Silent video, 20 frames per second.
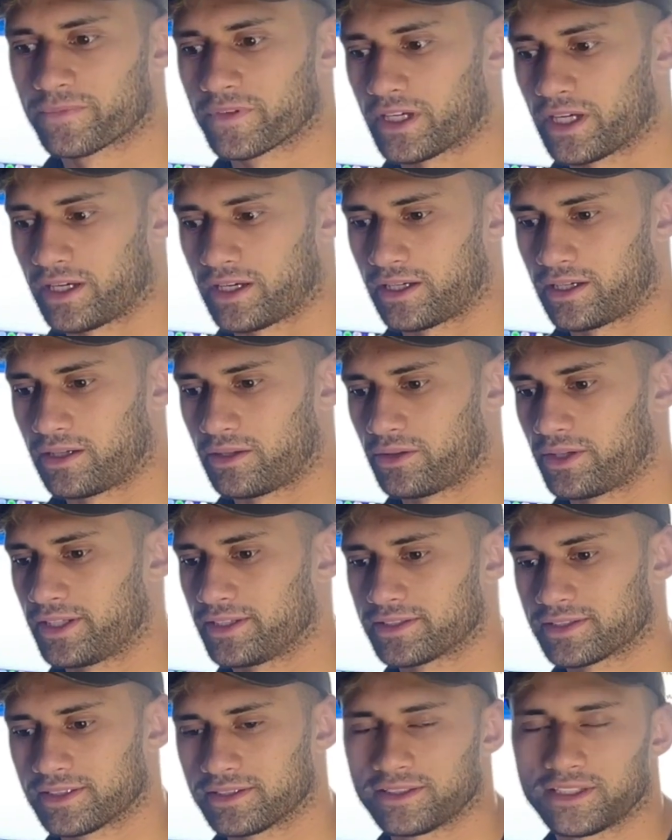
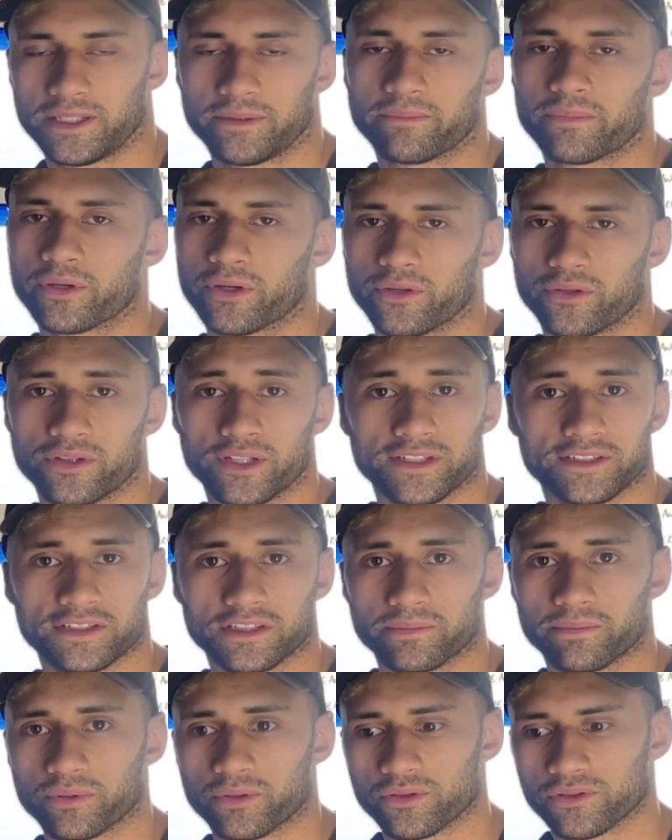That's the tempo, that's
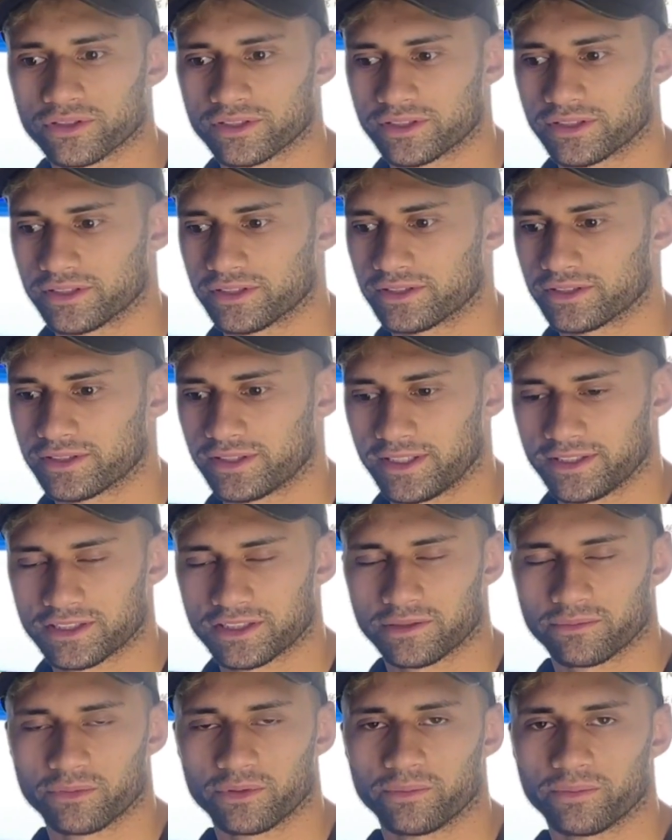the pauses, that's
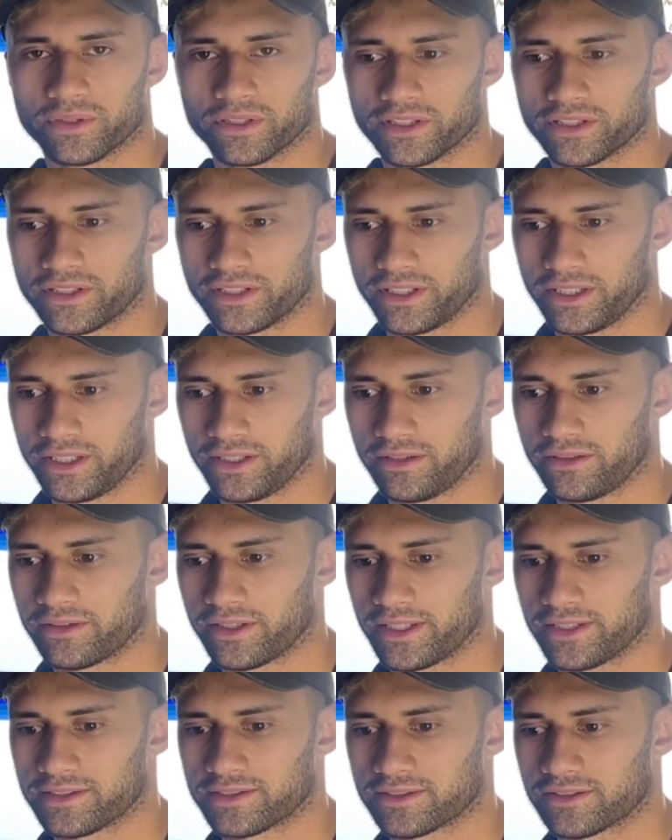the mobility,
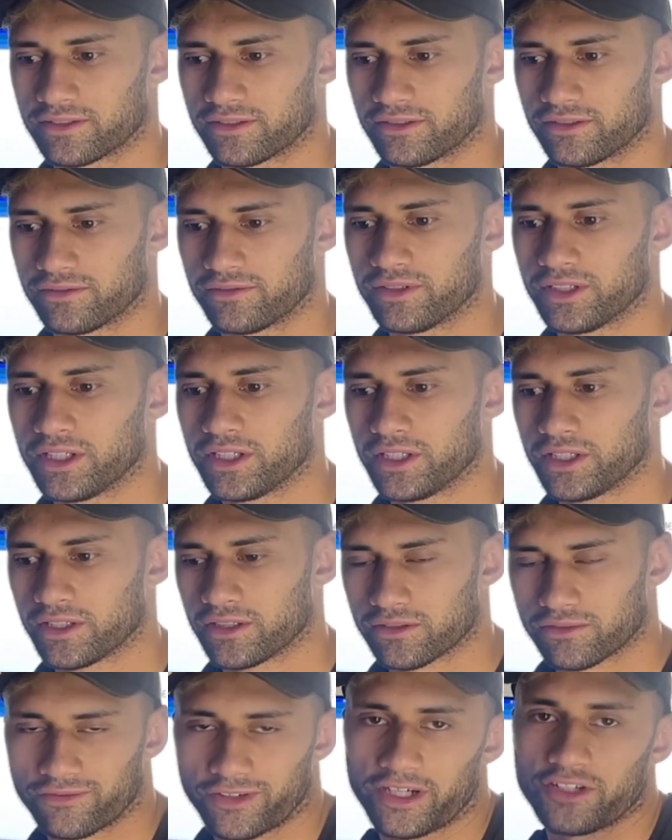that's the
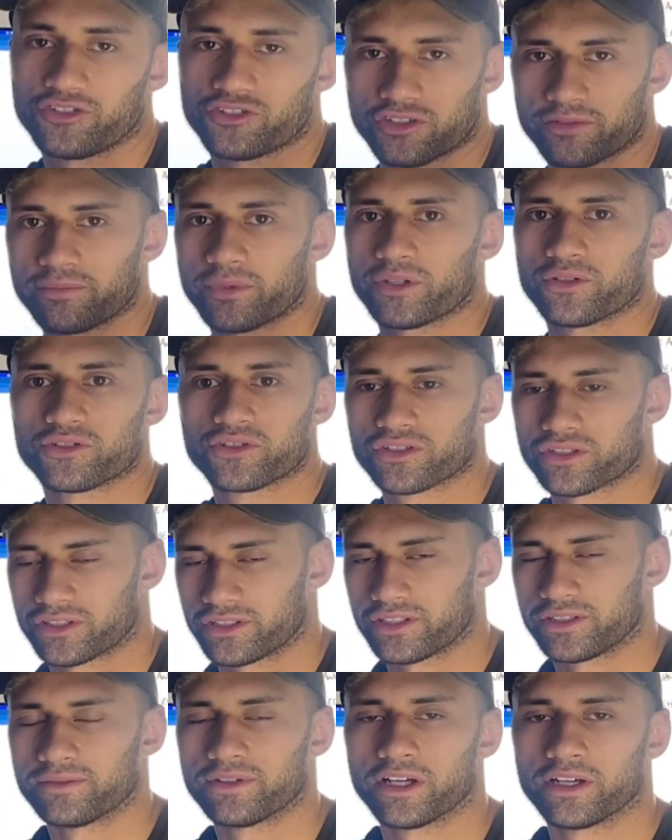range of
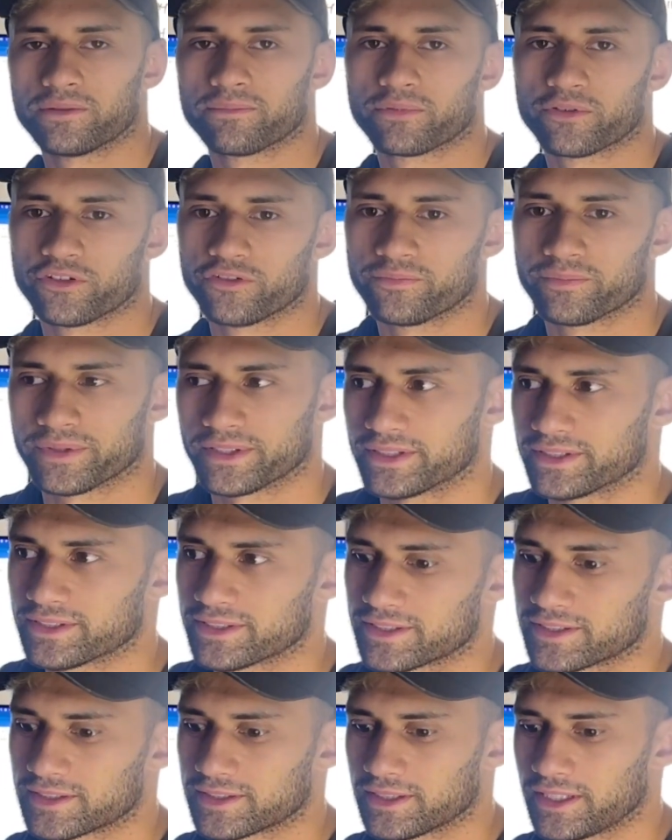motion
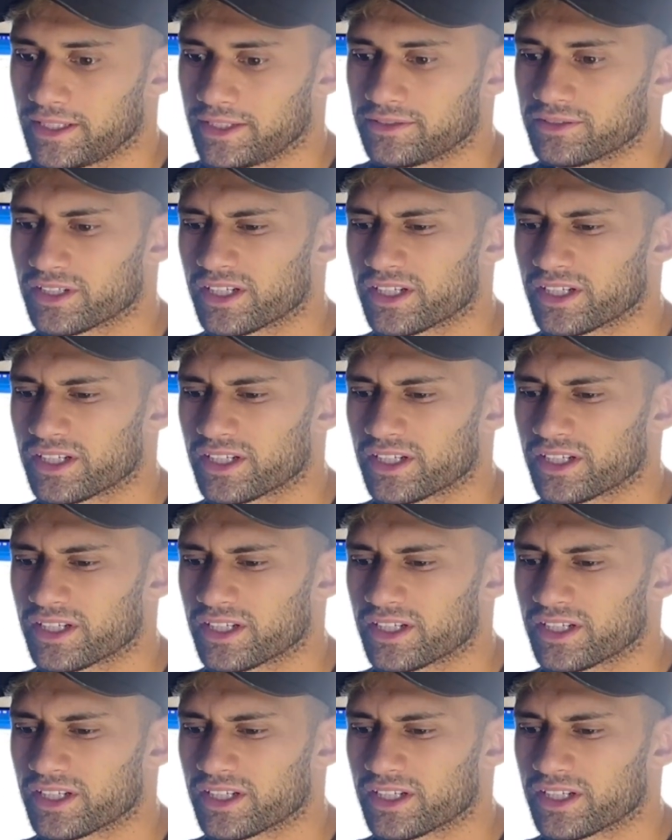improvements, and